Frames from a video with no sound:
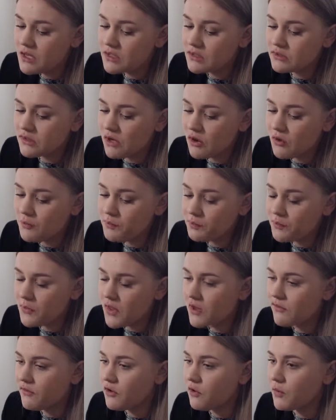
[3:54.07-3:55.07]
So
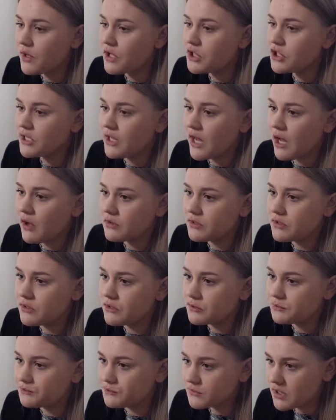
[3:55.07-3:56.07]
if you're reaching out
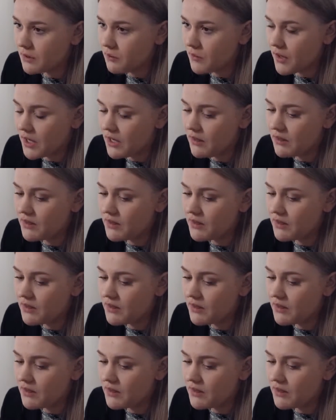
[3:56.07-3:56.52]
to somebody,